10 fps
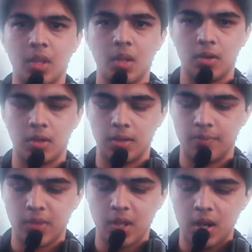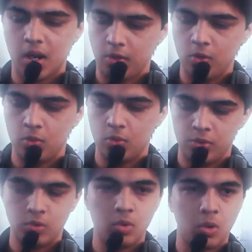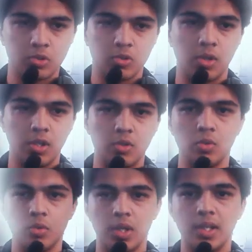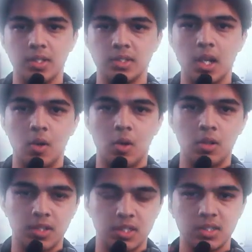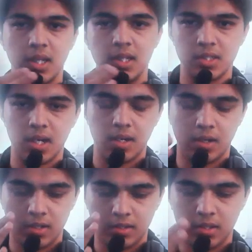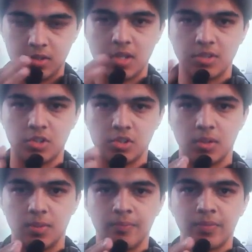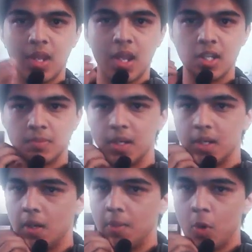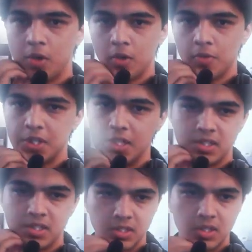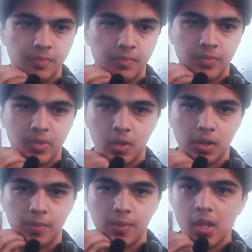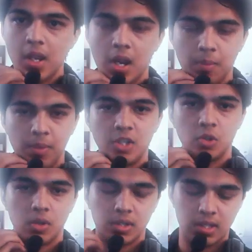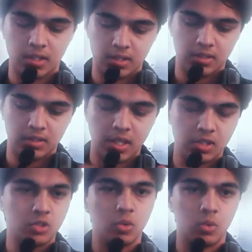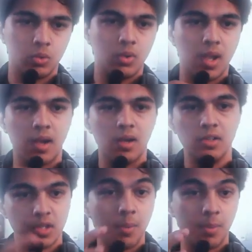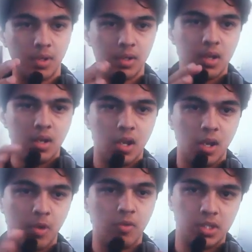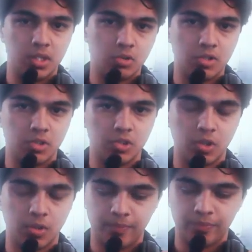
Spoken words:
Okay, and you also need to reconcile all the sales and the transaction as per a point of sales system. Okay, and make sure that there is no errors happen in between the transaction.